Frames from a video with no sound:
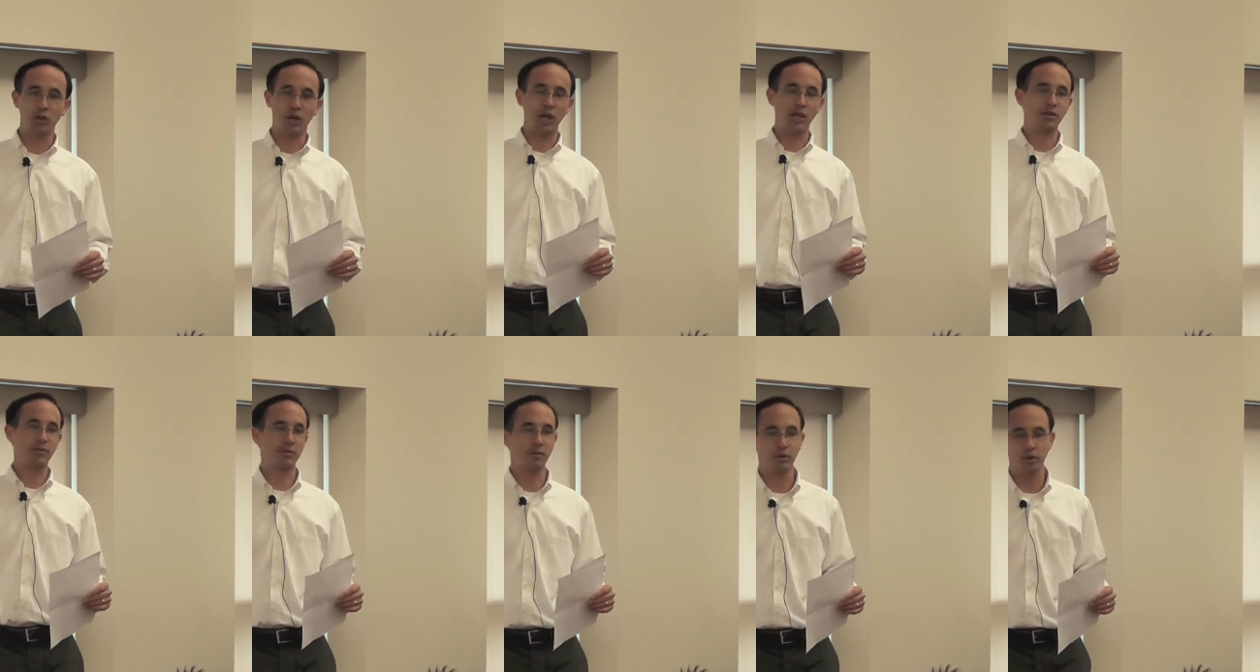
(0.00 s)

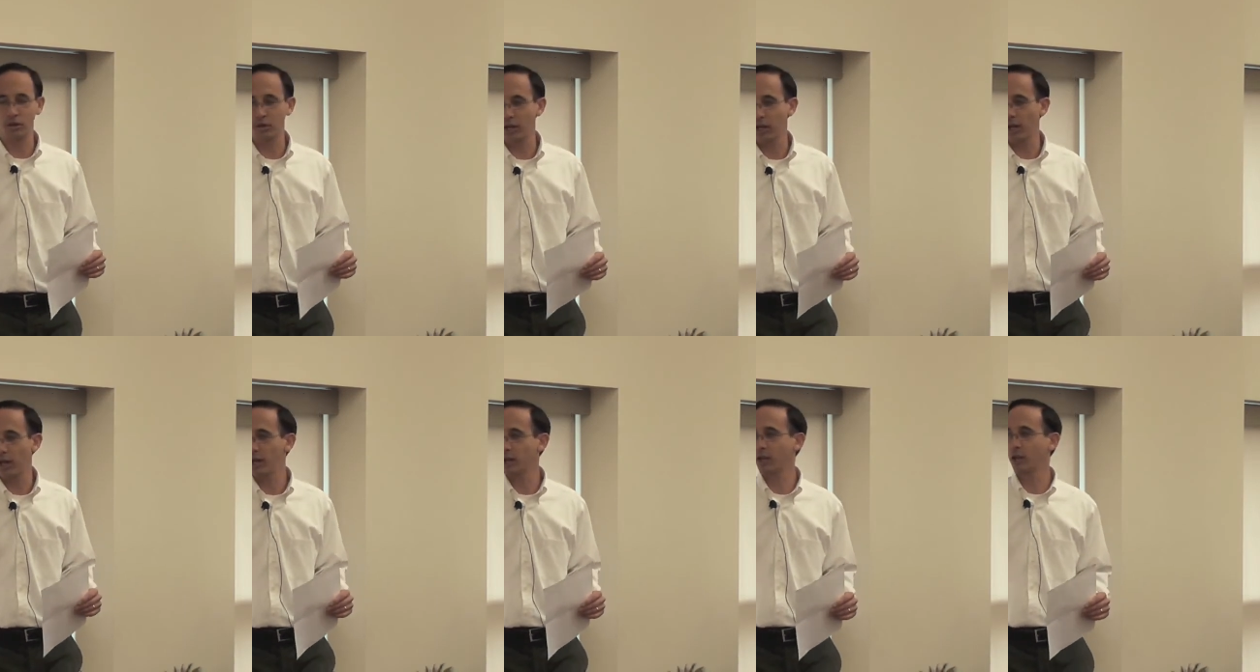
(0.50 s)
transferred,
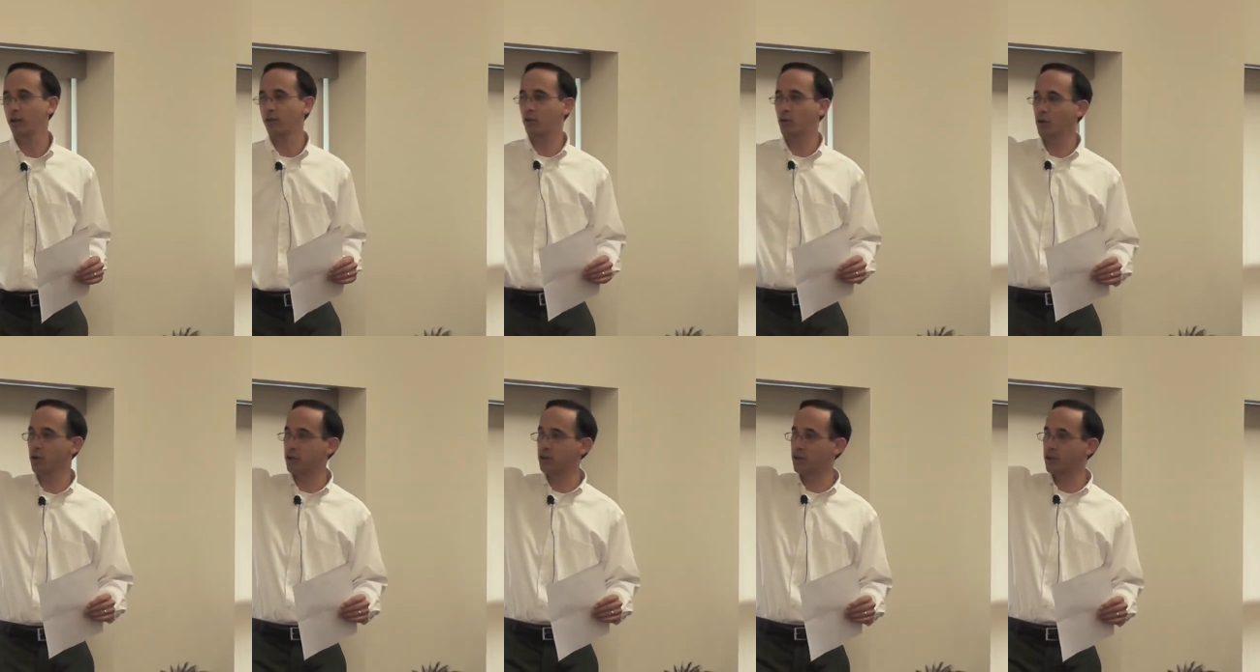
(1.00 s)
and again, of
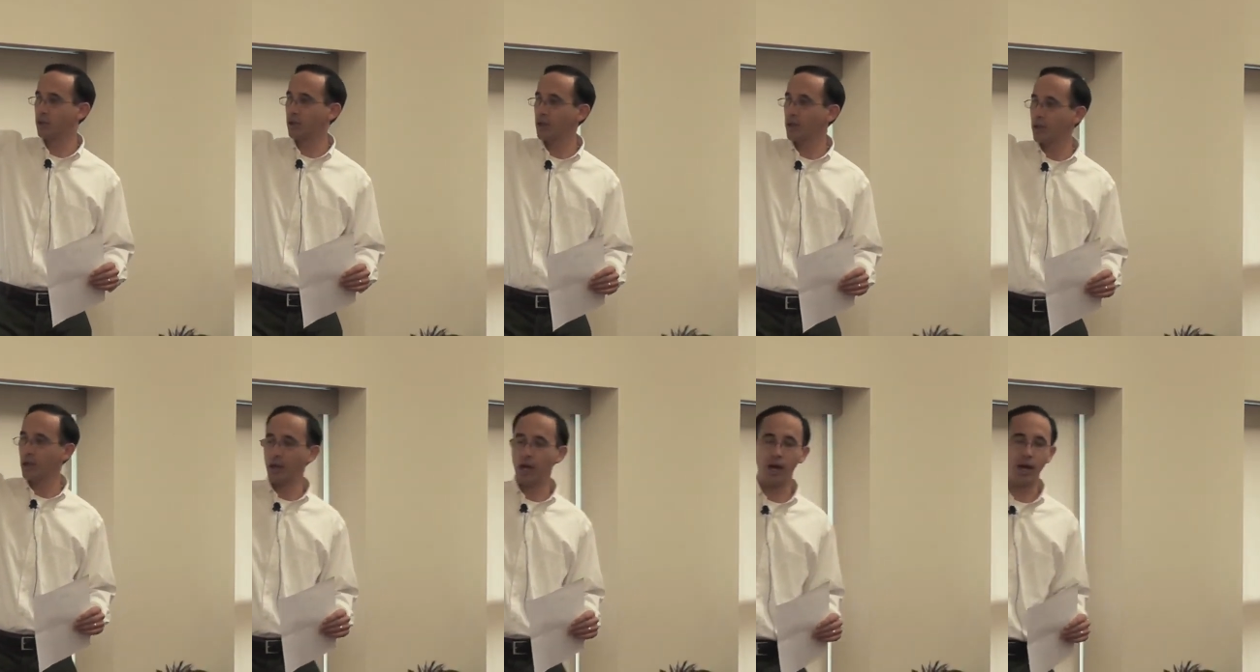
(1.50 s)
course,
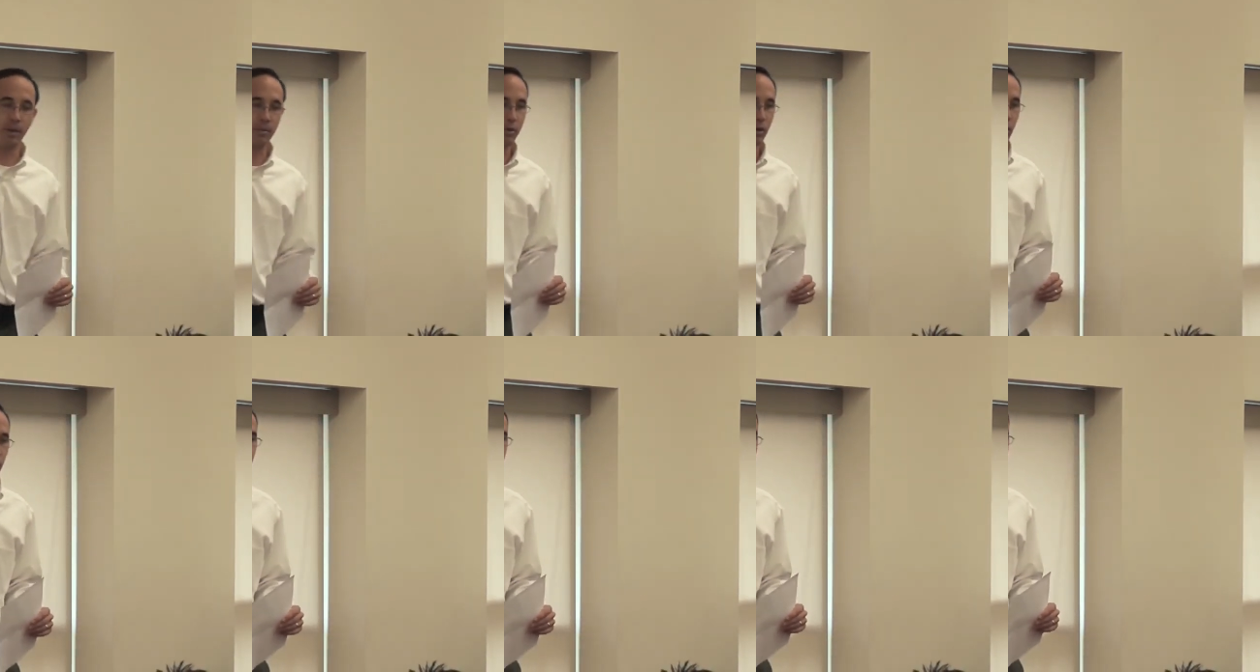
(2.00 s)

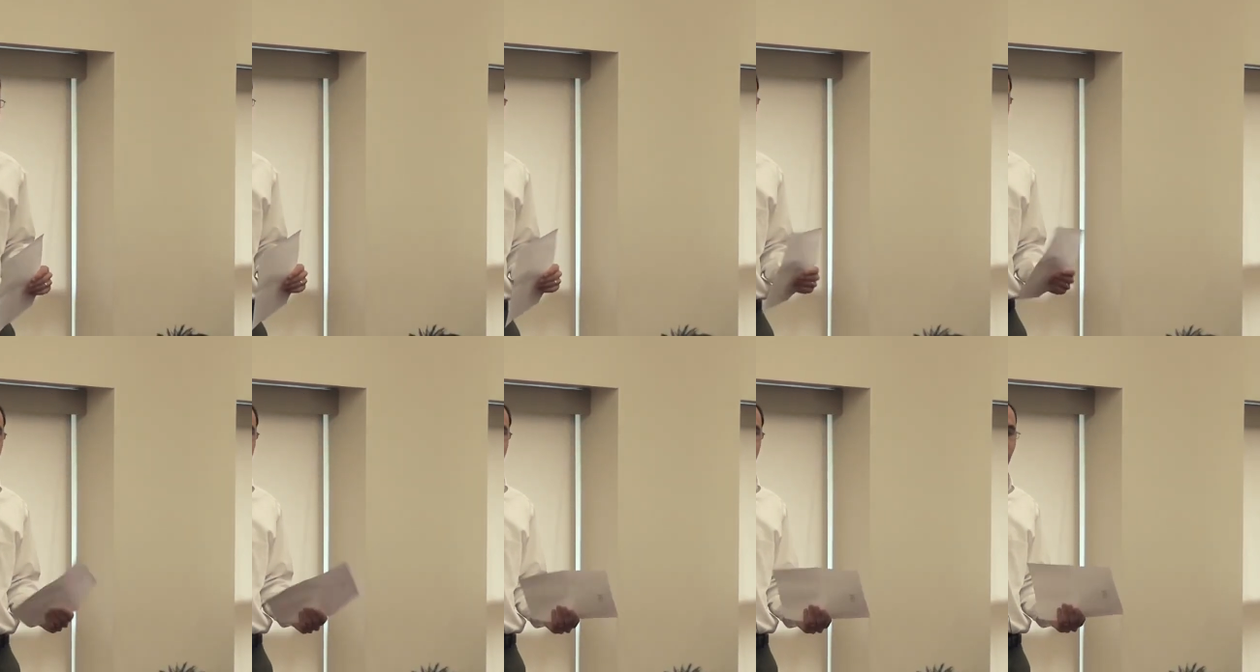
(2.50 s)
we
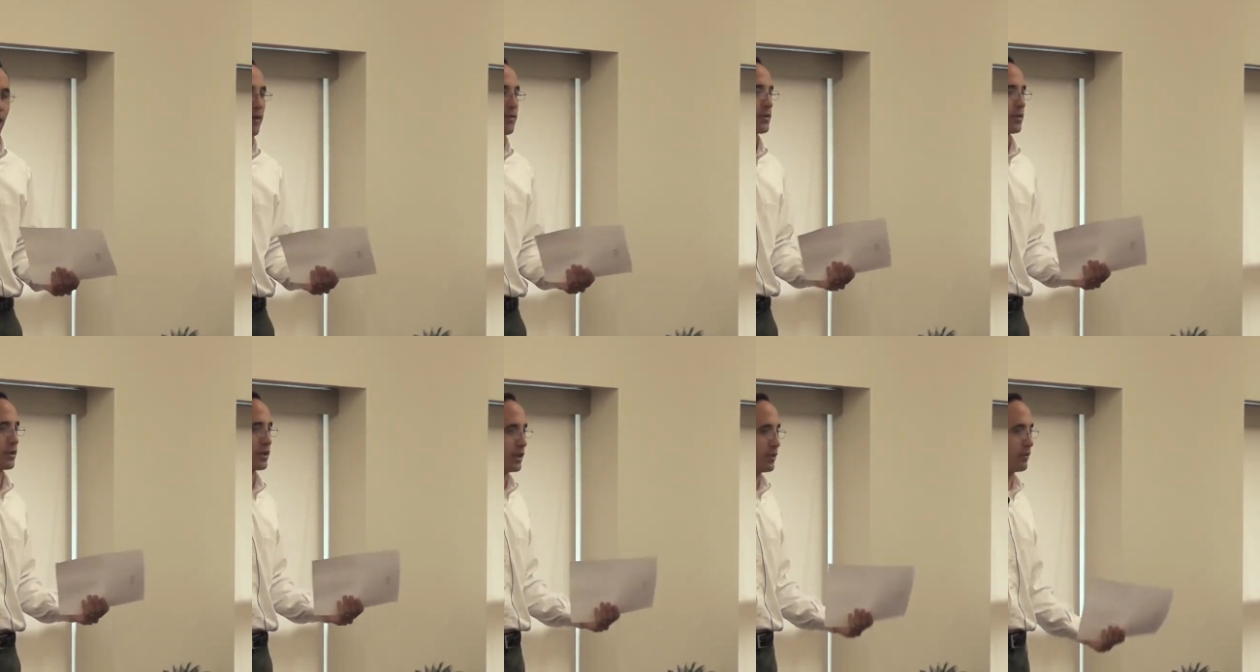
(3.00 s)
still have
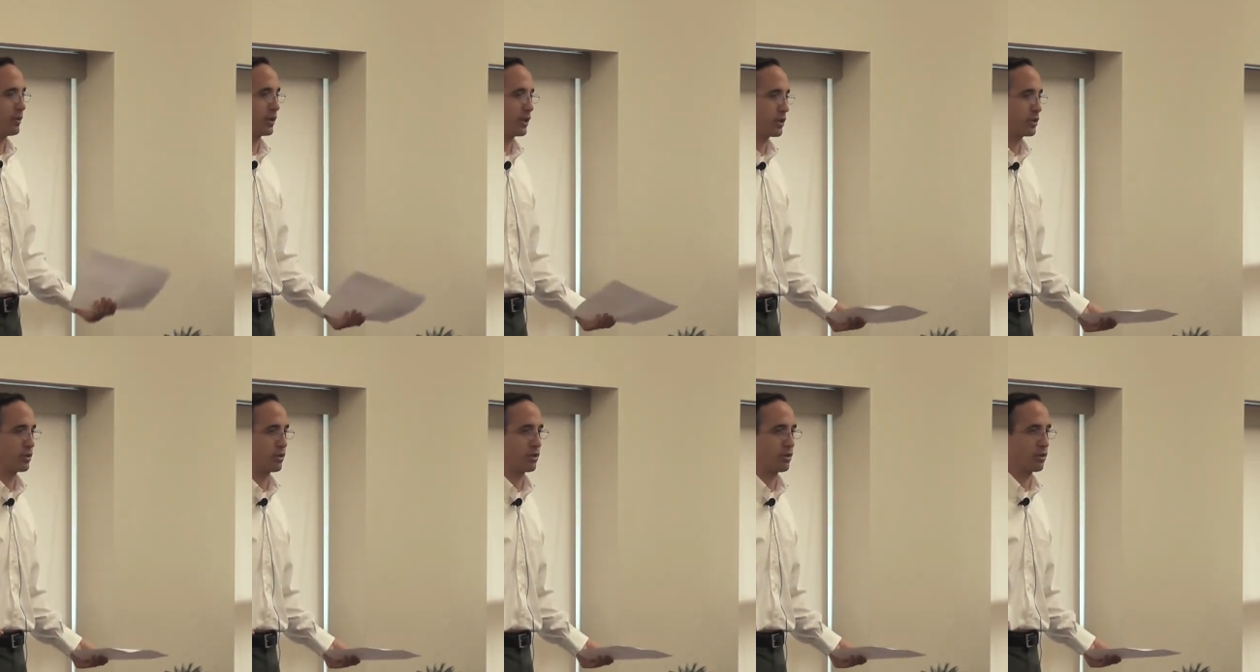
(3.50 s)
to live in
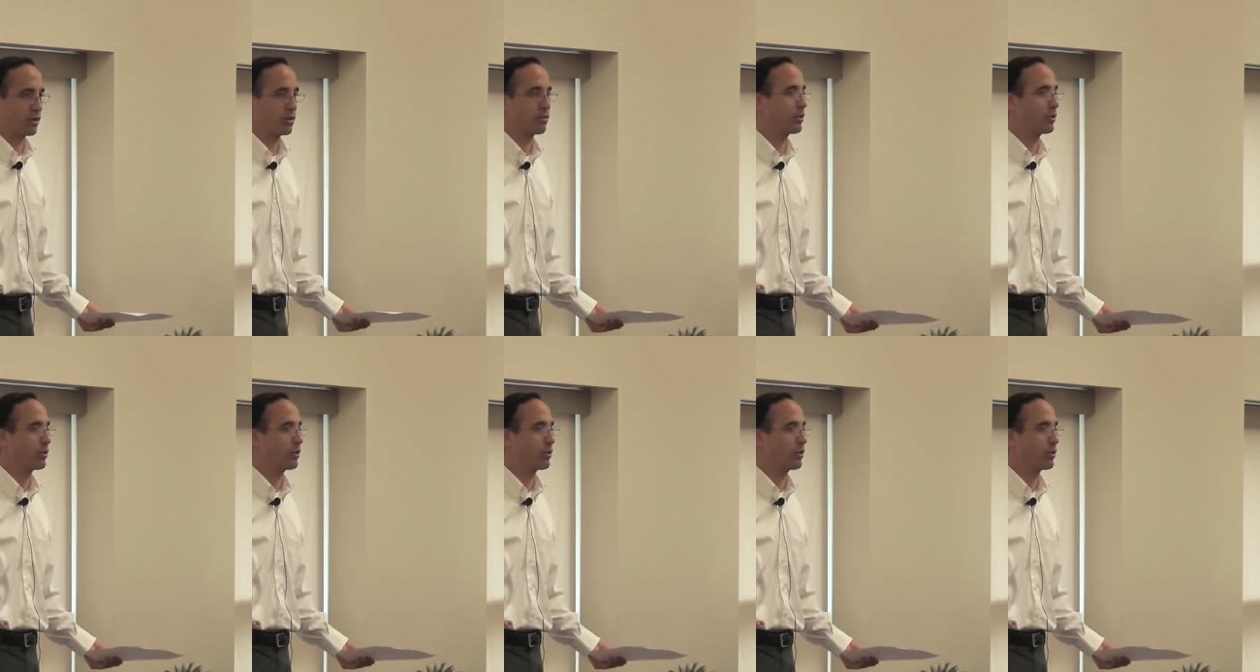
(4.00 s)
this earth.